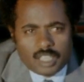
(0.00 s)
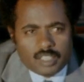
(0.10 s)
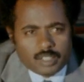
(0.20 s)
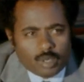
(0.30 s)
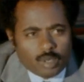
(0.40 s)

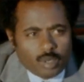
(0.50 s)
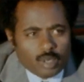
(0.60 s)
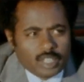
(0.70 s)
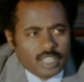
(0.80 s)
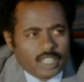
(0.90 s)
is the
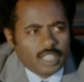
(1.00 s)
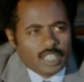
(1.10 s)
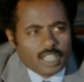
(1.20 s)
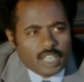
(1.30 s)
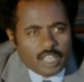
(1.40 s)
so-called
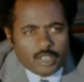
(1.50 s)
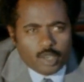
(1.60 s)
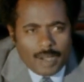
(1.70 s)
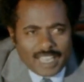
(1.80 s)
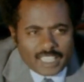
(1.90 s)

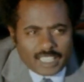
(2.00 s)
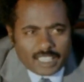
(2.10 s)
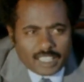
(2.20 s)
nomadic